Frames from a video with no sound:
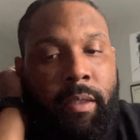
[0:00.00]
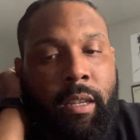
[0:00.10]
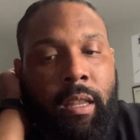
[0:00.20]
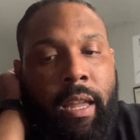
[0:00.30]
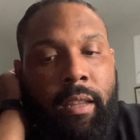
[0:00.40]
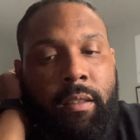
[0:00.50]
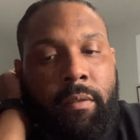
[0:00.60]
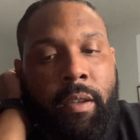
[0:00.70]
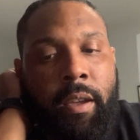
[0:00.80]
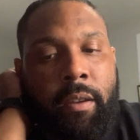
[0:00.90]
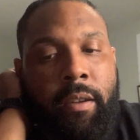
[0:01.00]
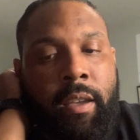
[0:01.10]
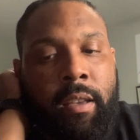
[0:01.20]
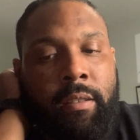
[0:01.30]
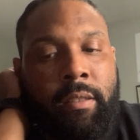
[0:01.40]
collective here
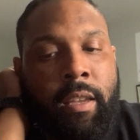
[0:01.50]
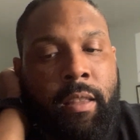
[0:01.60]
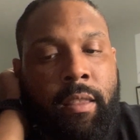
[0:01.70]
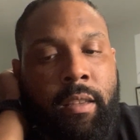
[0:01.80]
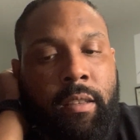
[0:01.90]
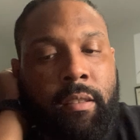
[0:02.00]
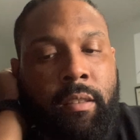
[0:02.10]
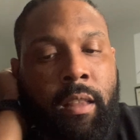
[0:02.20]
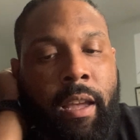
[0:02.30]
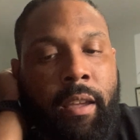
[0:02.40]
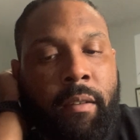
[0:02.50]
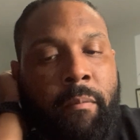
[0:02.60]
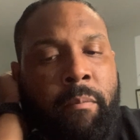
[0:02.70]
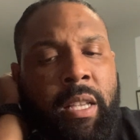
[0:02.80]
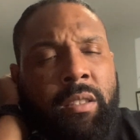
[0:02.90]
is in this like
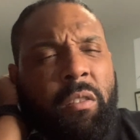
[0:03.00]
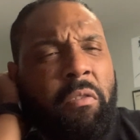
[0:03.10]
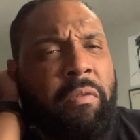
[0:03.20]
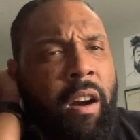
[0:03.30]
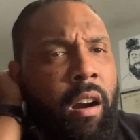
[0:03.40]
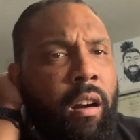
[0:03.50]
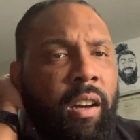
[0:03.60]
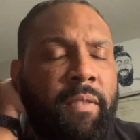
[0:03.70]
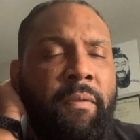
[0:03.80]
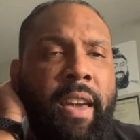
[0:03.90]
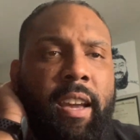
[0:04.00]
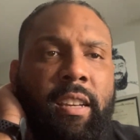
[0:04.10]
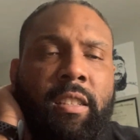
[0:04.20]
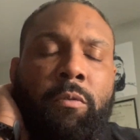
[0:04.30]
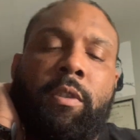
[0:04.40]
mental fog phase
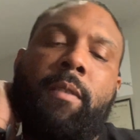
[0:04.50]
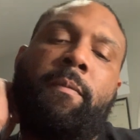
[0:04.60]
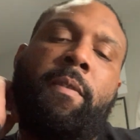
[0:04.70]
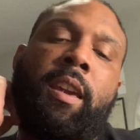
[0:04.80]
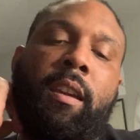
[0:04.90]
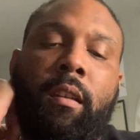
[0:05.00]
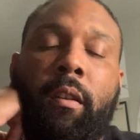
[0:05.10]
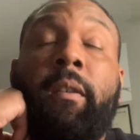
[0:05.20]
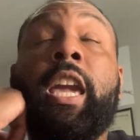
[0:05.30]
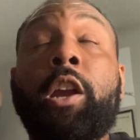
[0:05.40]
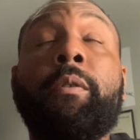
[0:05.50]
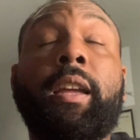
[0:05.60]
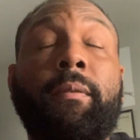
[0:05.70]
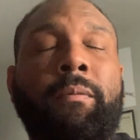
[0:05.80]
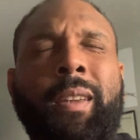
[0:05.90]
is what I'm hearing
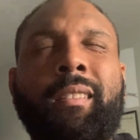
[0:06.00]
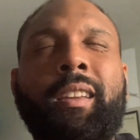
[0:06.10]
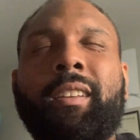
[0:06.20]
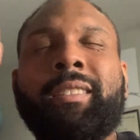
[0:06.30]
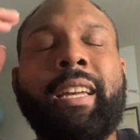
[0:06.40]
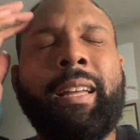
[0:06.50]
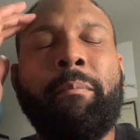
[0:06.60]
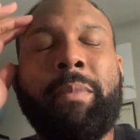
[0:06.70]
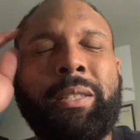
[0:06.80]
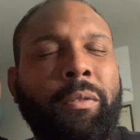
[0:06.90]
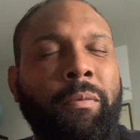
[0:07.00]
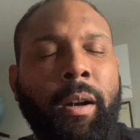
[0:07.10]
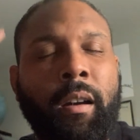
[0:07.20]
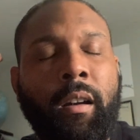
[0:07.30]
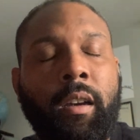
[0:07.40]
and feeling is like a mental
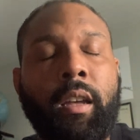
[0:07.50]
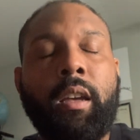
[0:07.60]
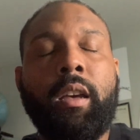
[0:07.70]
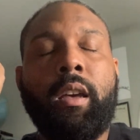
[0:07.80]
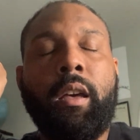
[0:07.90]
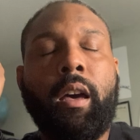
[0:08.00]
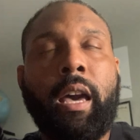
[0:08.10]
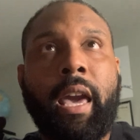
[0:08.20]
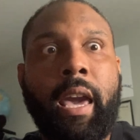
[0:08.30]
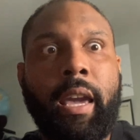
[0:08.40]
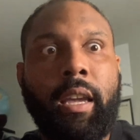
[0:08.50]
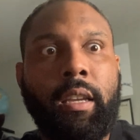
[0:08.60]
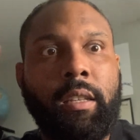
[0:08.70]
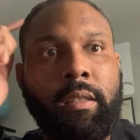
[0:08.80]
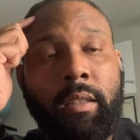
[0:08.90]
fog, a
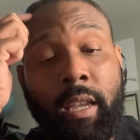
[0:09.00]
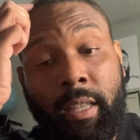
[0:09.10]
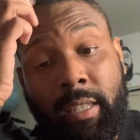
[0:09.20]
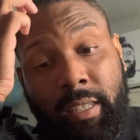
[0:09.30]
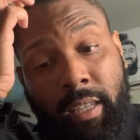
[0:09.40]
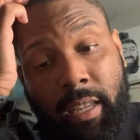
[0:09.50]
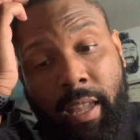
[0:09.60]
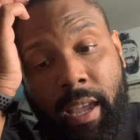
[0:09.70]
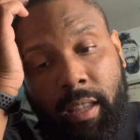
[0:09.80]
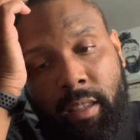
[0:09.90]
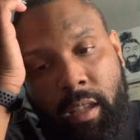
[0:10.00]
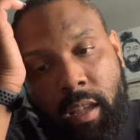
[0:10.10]
haze, a disconnect,